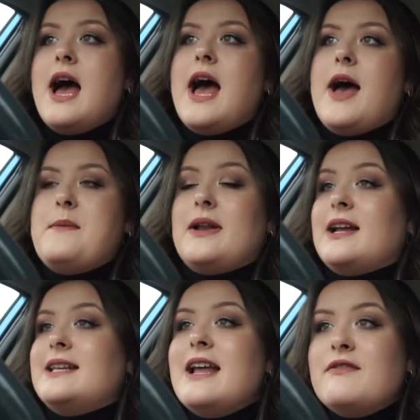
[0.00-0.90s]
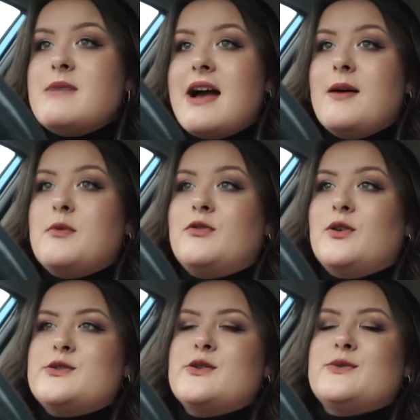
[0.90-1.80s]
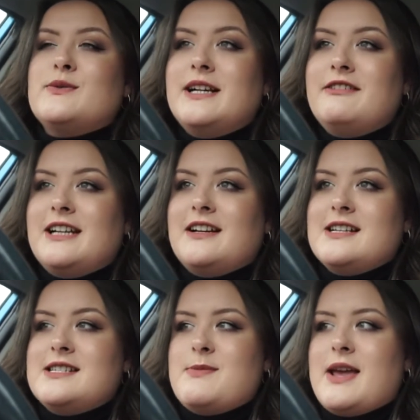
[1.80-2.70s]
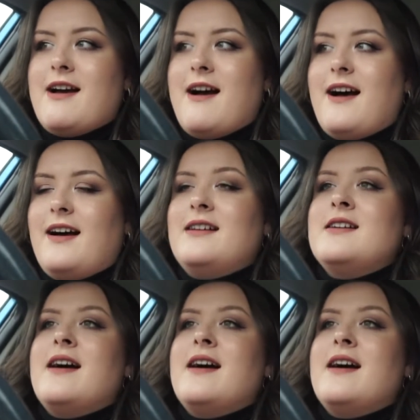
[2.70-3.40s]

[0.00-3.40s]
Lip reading: and I'd never met her before, so it was really, really nice to meet her.